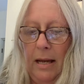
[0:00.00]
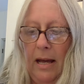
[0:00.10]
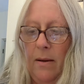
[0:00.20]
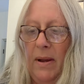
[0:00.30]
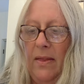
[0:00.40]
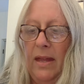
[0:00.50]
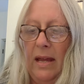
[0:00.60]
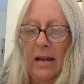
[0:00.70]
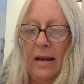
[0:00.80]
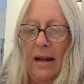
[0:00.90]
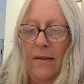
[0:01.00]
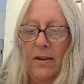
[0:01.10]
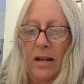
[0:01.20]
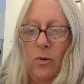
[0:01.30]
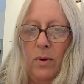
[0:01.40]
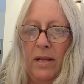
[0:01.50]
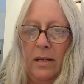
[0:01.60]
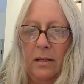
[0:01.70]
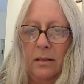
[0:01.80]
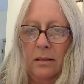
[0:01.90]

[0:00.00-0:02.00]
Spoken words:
And then I have another one,